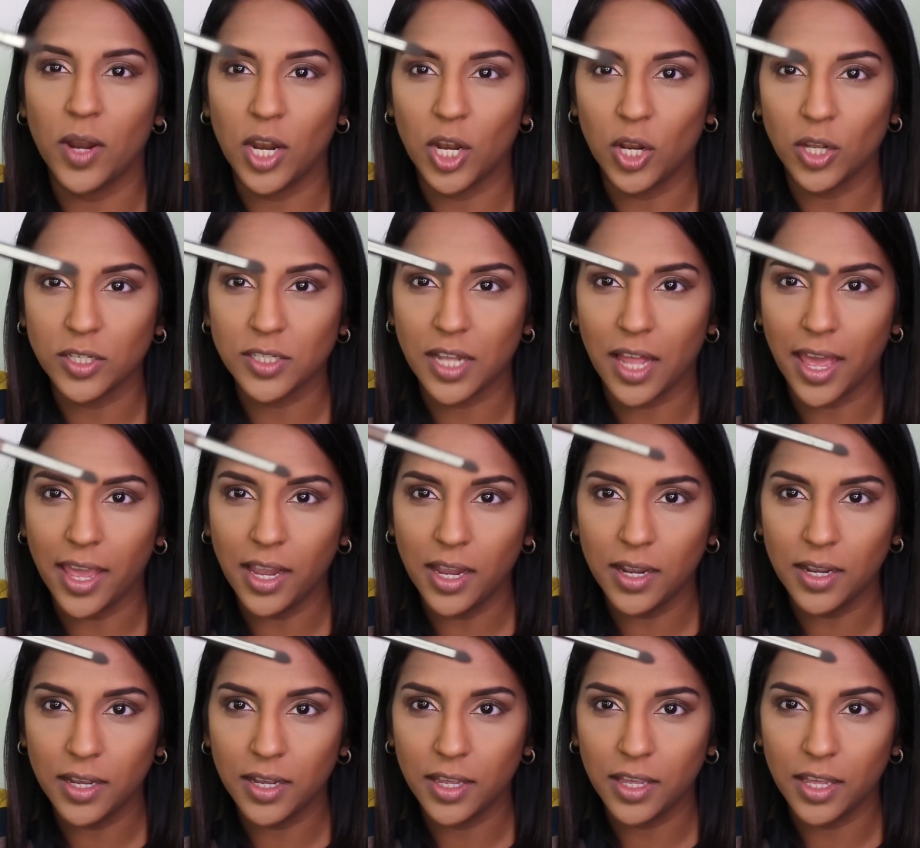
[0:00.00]
what it looks
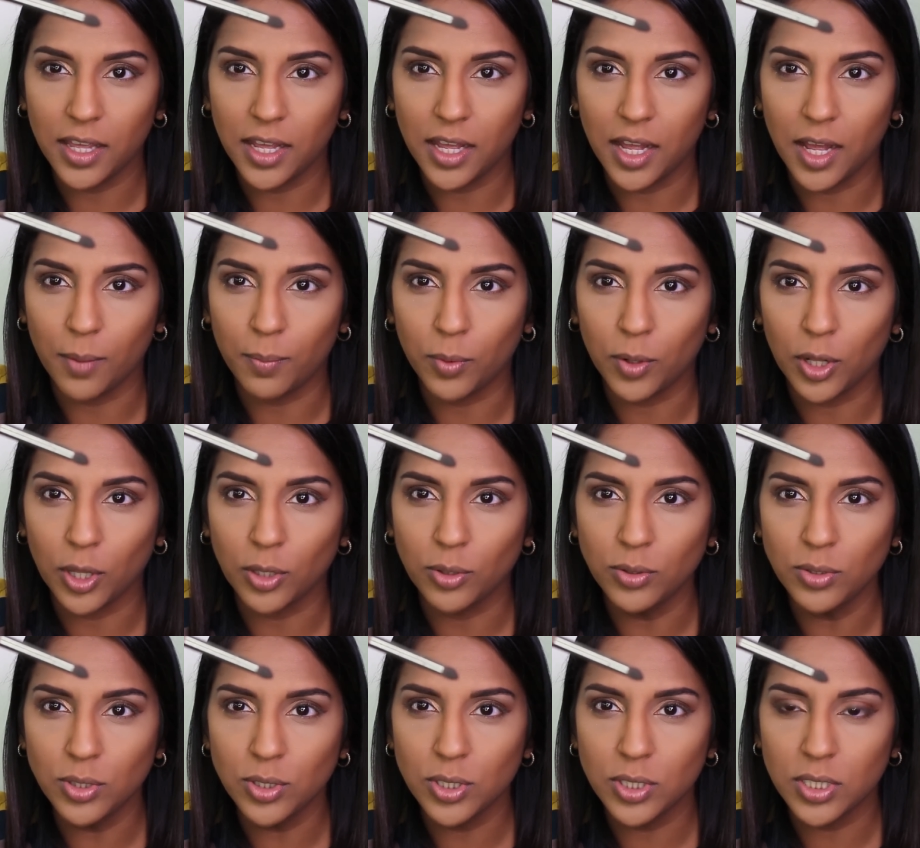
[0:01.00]
like up
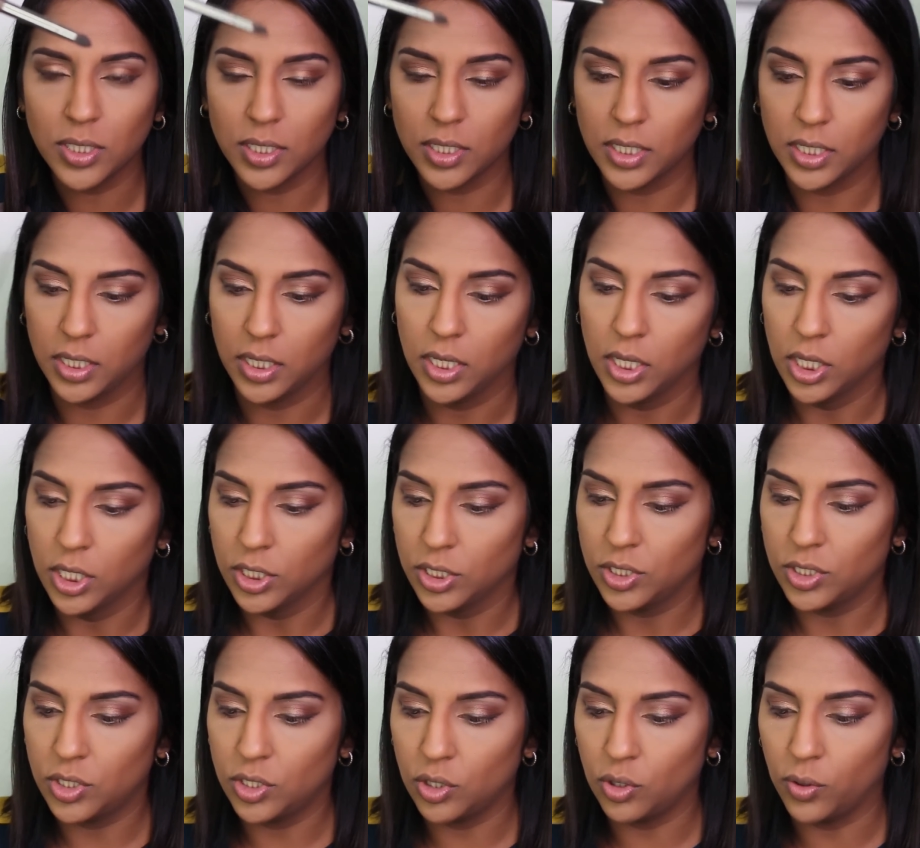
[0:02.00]
close.
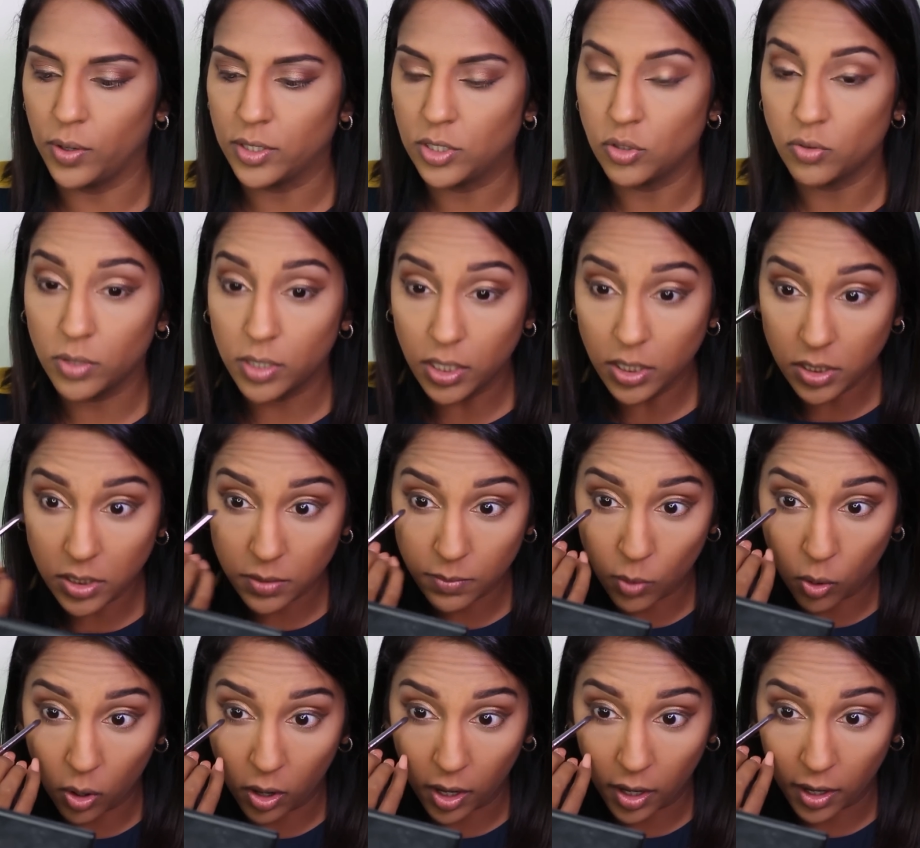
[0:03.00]
So it's really
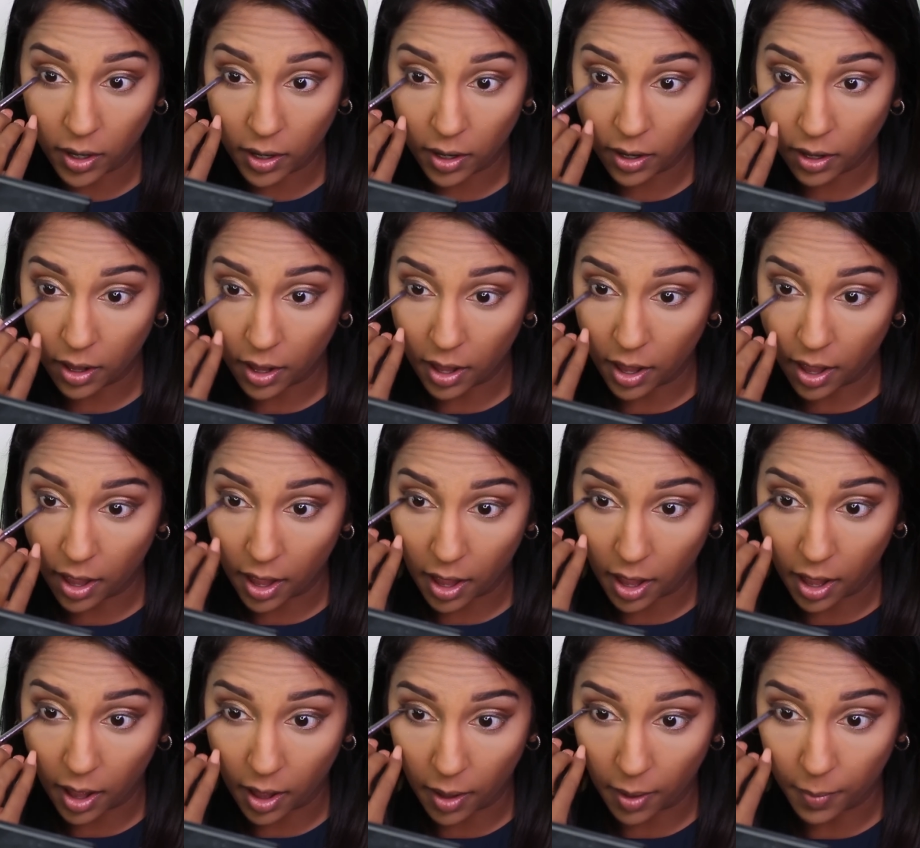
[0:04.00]
small,
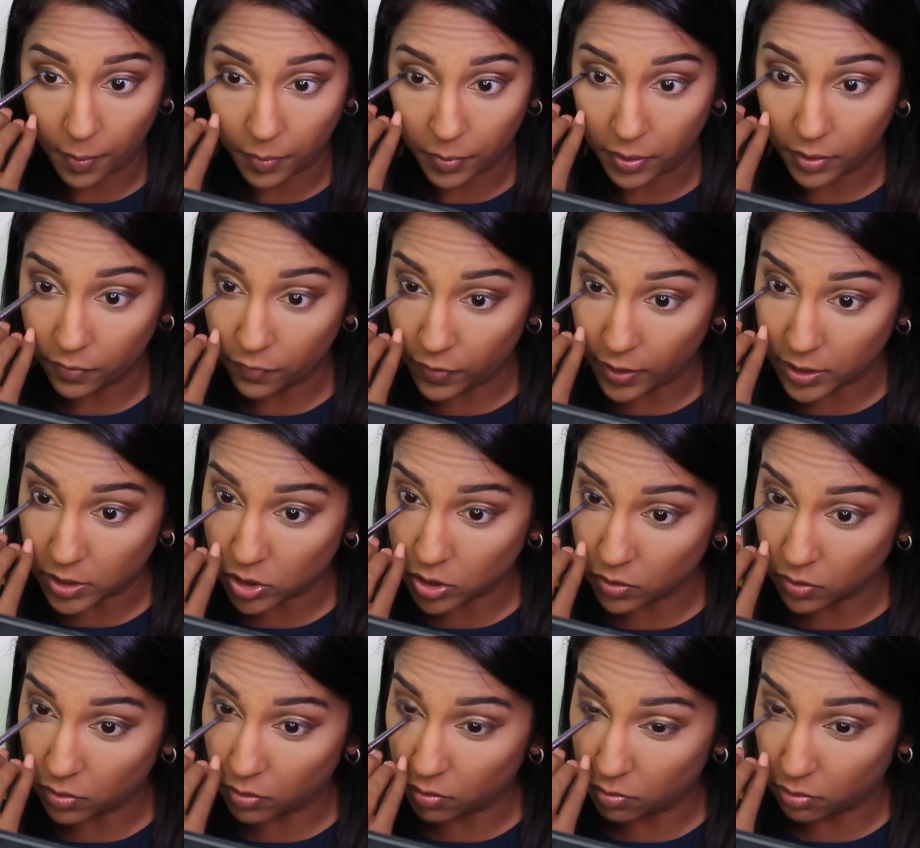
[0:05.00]

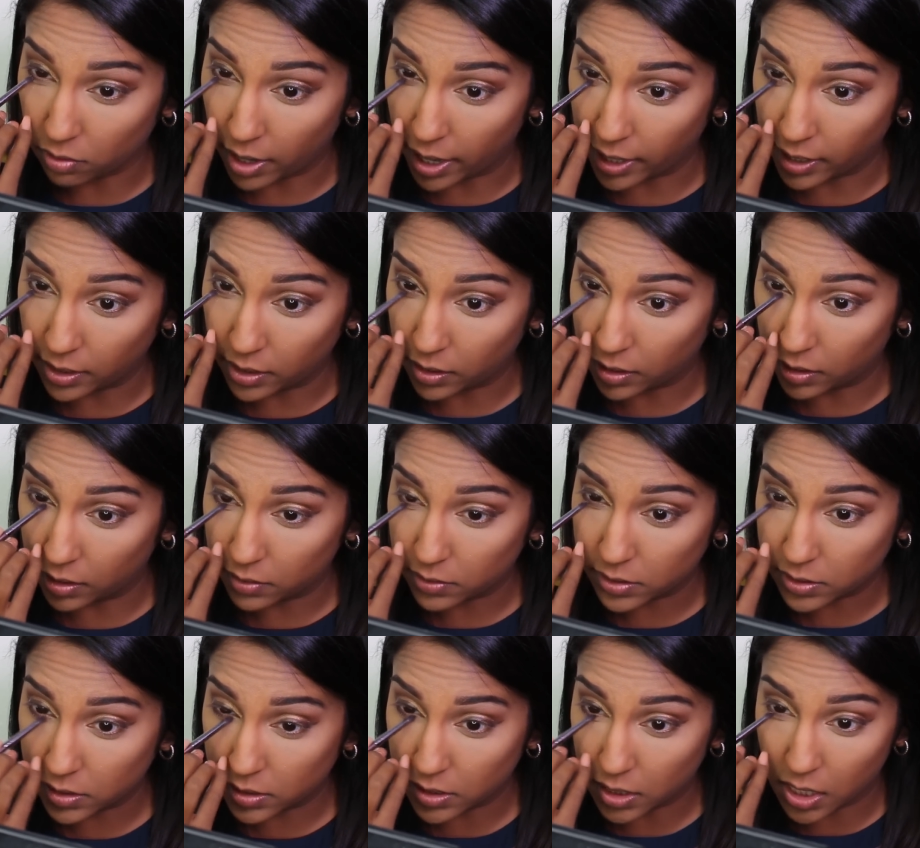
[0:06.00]
fits right
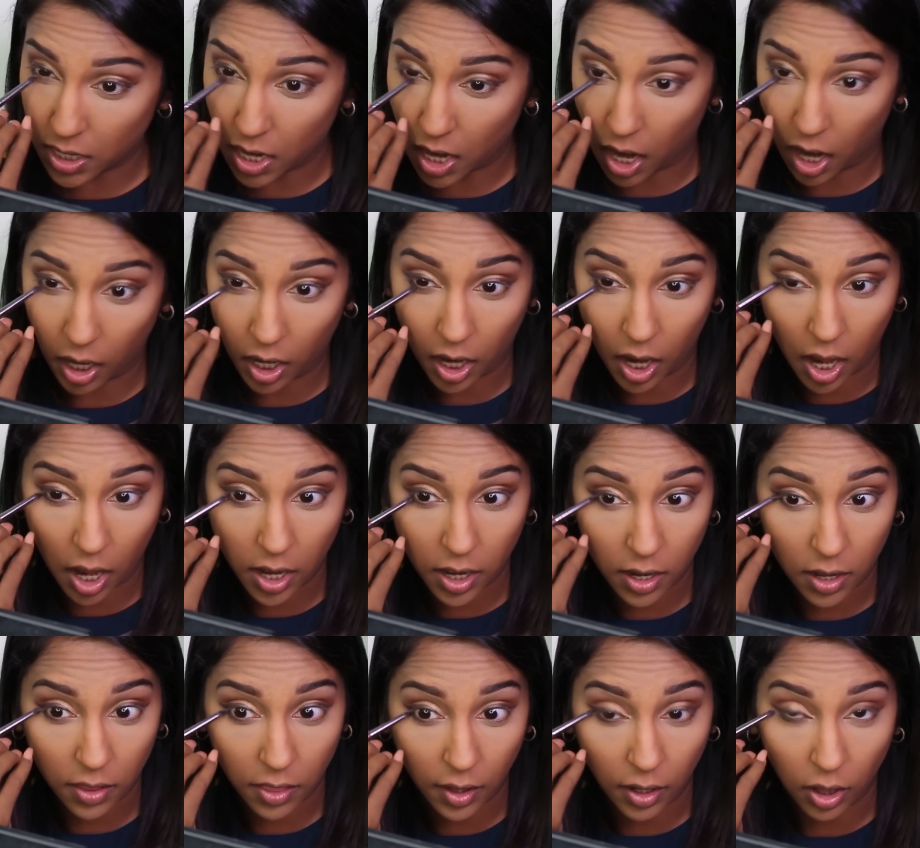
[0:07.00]
snug
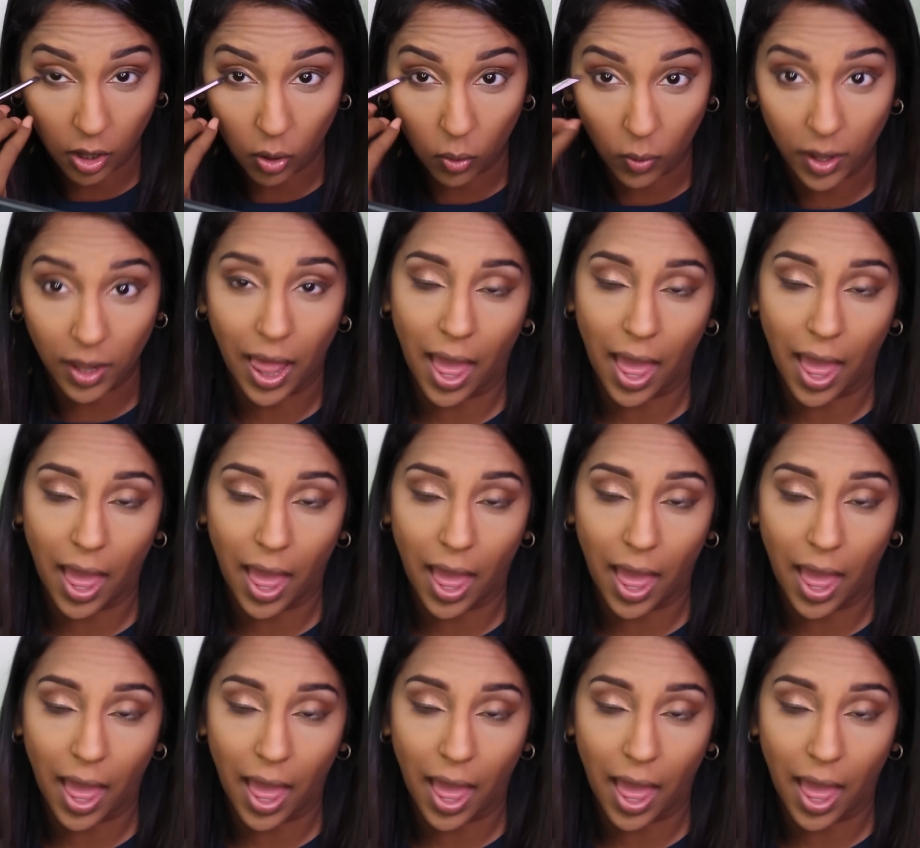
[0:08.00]
under the lower